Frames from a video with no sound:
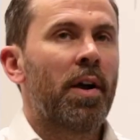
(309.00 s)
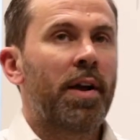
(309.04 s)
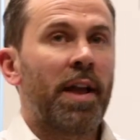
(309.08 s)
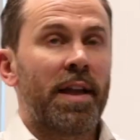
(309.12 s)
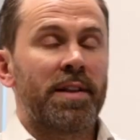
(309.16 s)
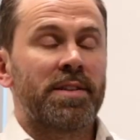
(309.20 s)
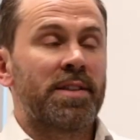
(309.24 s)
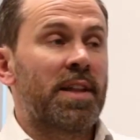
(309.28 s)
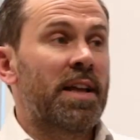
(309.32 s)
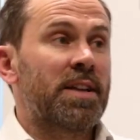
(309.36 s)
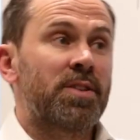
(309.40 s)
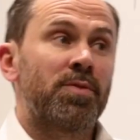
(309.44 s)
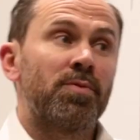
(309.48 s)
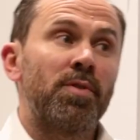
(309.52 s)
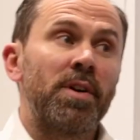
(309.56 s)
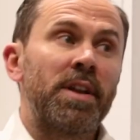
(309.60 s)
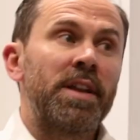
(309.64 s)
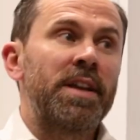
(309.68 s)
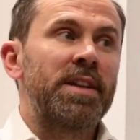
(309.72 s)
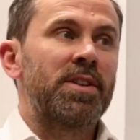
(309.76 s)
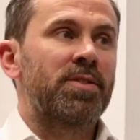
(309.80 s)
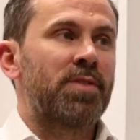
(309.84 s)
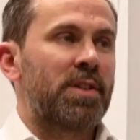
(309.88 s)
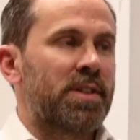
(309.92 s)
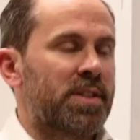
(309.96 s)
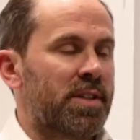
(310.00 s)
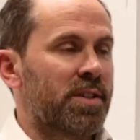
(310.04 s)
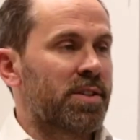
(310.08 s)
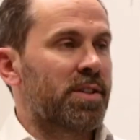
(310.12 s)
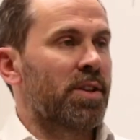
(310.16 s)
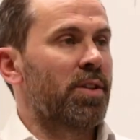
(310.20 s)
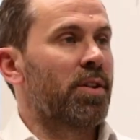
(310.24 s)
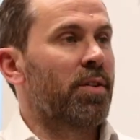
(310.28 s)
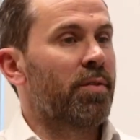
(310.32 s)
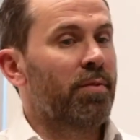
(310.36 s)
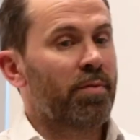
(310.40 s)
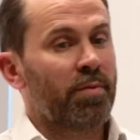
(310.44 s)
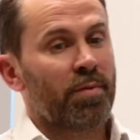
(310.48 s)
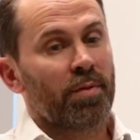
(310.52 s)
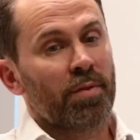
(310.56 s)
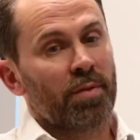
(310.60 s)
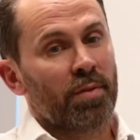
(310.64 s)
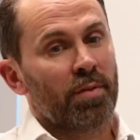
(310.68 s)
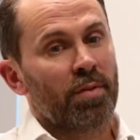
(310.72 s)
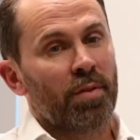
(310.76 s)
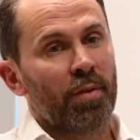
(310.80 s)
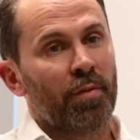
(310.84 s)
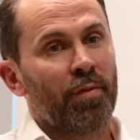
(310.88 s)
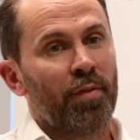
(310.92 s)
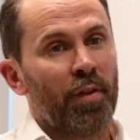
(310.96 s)
Okay, so that's really interesting. So
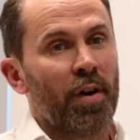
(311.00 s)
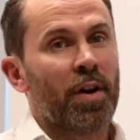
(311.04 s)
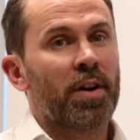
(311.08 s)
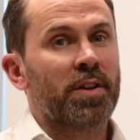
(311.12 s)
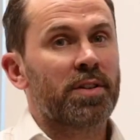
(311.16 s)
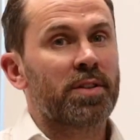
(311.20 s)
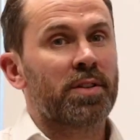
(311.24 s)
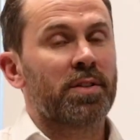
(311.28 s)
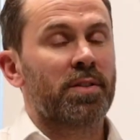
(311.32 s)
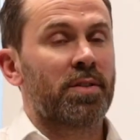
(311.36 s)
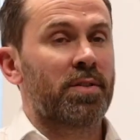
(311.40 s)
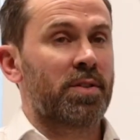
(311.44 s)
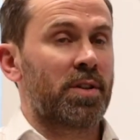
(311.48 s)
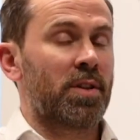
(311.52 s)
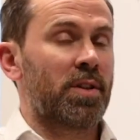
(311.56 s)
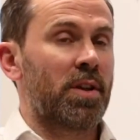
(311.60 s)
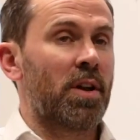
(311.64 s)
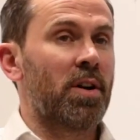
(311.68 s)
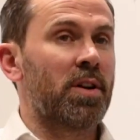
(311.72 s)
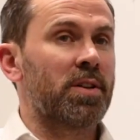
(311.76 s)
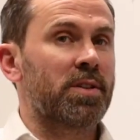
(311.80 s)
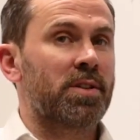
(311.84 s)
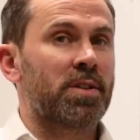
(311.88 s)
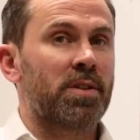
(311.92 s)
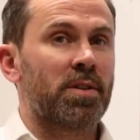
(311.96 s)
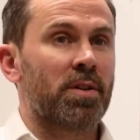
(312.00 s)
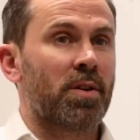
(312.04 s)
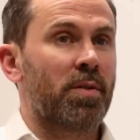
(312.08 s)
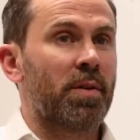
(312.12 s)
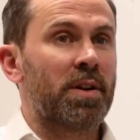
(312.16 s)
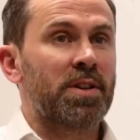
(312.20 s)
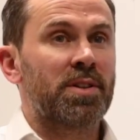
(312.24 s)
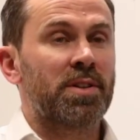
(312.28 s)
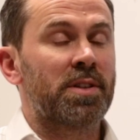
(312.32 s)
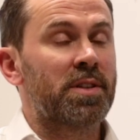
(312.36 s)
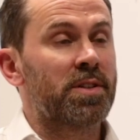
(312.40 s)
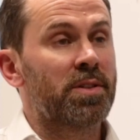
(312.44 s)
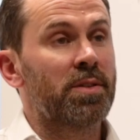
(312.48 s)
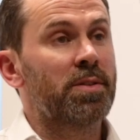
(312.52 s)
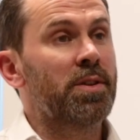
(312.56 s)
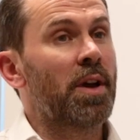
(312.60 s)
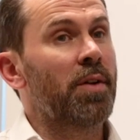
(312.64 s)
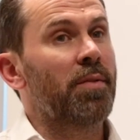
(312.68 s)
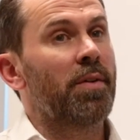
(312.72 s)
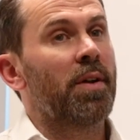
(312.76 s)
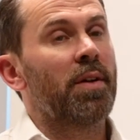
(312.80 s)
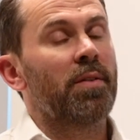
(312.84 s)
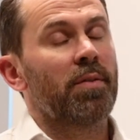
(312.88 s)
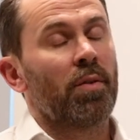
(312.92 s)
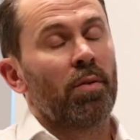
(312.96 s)
the answer to the question is
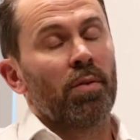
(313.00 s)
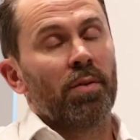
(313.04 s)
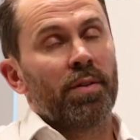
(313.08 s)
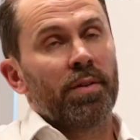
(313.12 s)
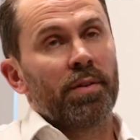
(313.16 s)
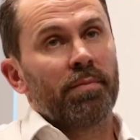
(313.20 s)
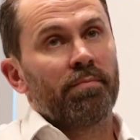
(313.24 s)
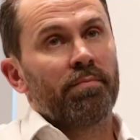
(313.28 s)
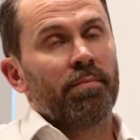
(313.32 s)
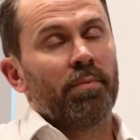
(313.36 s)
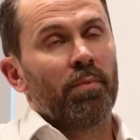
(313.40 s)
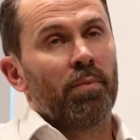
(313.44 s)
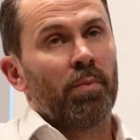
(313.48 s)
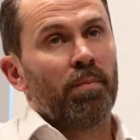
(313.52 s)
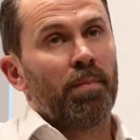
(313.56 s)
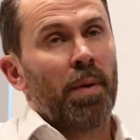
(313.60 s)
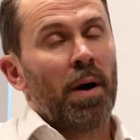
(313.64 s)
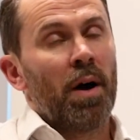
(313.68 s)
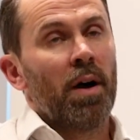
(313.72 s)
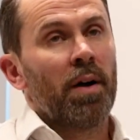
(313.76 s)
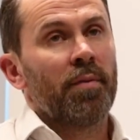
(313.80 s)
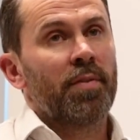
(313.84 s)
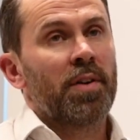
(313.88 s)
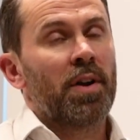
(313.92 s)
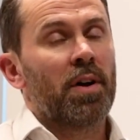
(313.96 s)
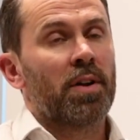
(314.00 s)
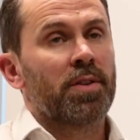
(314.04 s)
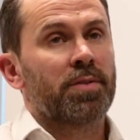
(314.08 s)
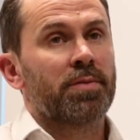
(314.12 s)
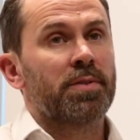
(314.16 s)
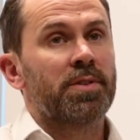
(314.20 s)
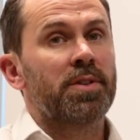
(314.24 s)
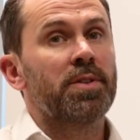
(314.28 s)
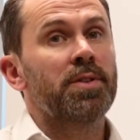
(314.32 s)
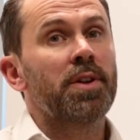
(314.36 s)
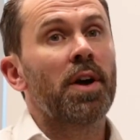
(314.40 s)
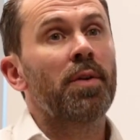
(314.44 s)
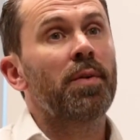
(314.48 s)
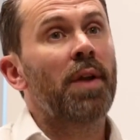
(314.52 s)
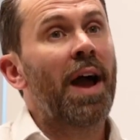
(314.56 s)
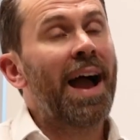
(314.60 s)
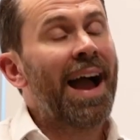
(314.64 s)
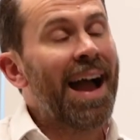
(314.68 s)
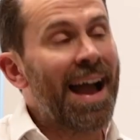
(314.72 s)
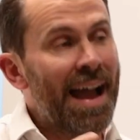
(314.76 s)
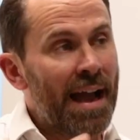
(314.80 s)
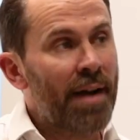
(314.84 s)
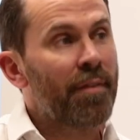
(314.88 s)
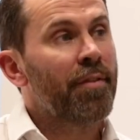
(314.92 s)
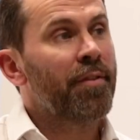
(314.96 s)
part of the answer is you don't
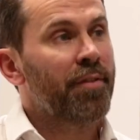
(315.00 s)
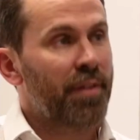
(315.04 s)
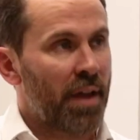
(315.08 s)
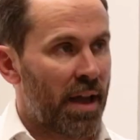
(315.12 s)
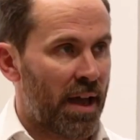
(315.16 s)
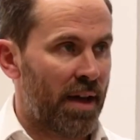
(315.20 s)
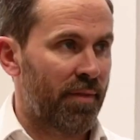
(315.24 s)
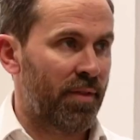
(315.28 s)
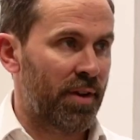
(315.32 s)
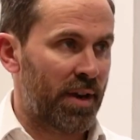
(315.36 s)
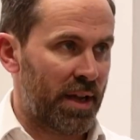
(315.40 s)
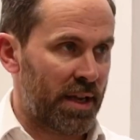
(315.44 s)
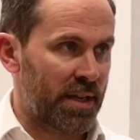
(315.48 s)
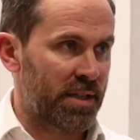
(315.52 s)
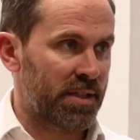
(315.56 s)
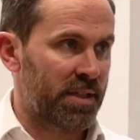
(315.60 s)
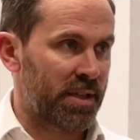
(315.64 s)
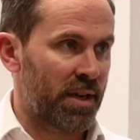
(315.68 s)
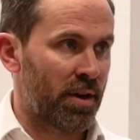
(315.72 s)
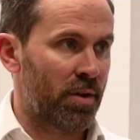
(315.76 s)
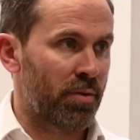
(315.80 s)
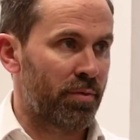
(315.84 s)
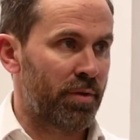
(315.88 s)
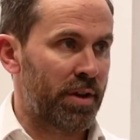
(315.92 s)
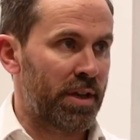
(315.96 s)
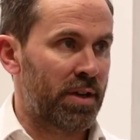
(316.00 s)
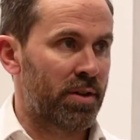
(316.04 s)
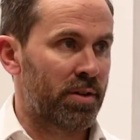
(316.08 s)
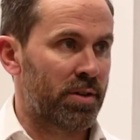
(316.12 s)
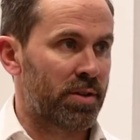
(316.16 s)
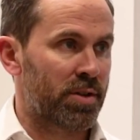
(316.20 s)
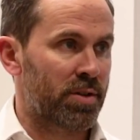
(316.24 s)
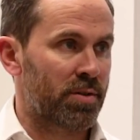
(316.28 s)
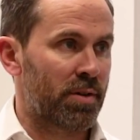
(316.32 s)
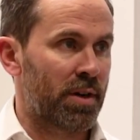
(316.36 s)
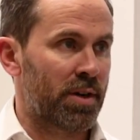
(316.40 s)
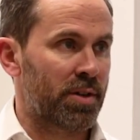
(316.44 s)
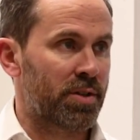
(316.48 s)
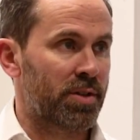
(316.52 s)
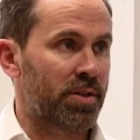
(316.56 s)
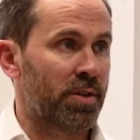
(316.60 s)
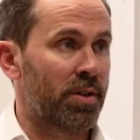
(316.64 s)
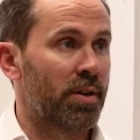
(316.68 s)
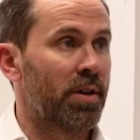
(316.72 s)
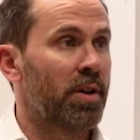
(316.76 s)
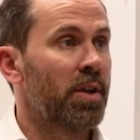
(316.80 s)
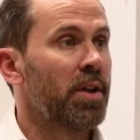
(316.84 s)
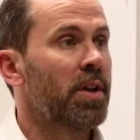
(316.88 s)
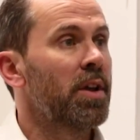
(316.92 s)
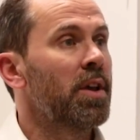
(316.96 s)
have to have an ACL
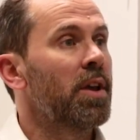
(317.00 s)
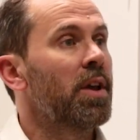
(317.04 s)
reconstruction.